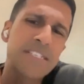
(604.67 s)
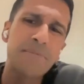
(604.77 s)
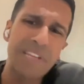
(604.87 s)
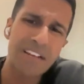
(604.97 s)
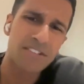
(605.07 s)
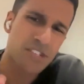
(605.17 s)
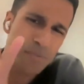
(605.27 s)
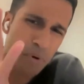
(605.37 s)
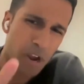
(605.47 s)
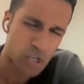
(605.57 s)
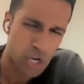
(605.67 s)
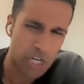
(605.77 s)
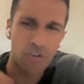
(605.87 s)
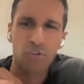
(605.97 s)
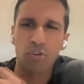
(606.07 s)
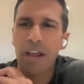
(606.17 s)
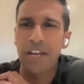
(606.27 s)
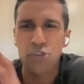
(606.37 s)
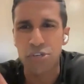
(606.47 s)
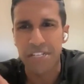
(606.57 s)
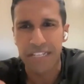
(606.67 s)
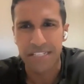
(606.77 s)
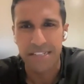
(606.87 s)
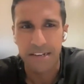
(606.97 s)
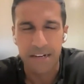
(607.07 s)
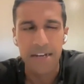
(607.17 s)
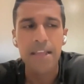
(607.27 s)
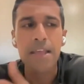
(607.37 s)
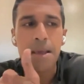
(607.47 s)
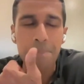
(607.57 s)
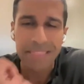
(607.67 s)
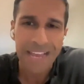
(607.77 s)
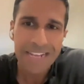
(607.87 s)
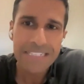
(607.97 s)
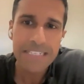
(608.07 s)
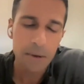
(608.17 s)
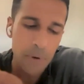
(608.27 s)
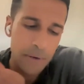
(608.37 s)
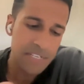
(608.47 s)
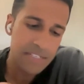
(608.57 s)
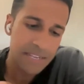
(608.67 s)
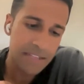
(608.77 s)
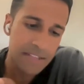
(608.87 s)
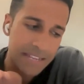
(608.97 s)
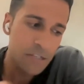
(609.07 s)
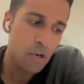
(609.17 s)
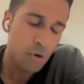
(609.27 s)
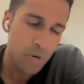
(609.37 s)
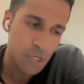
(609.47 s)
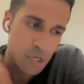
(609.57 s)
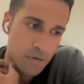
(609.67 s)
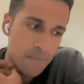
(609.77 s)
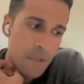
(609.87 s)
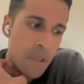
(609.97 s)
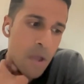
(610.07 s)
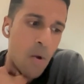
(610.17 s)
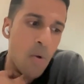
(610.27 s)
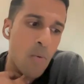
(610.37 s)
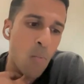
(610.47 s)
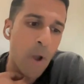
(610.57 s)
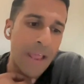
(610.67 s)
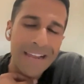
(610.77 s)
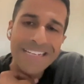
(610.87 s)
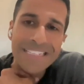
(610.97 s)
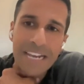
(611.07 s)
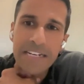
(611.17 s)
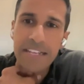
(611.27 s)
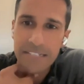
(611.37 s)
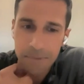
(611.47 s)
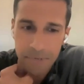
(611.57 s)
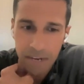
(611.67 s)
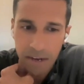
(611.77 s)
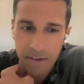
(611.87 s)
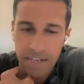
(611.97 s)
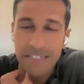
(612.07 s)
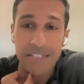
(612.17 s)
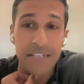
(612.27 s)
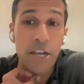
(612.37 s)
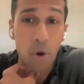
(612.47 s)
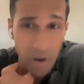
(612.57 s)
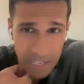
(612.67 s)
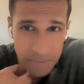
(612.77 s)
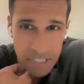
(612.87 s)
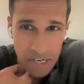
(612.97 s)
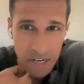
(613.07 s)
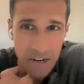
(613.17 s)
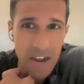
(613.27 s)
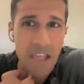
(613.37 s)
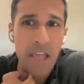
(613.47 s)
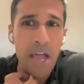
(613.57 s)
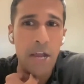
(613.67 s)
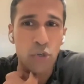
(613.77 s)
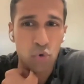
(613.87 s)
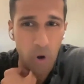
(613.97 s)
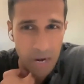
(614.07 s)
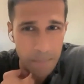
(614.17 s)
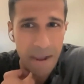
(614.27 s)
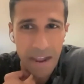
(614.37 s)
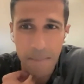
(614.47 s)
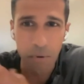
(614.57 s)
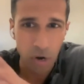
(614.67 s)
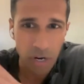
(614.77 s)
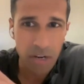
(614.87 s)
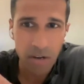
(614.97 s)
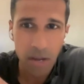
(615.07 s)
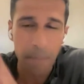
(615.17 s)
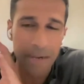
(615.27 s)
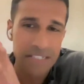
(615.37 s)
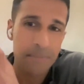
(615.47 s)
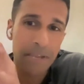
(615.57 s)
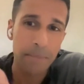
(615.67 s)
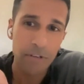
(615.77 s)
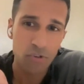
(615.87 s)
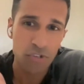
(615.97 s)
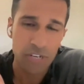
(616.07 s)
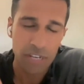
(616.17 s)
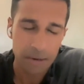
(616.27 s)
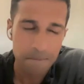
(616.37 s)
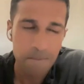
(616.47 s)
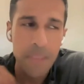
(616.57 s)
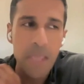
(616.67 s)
This is somebody else's project, or I shouldn't take this on. But that's what I would say is, like, to answer your question, when I decide to take something on, it's because I go on Amazon, I try to buy a book about something I'm interested in.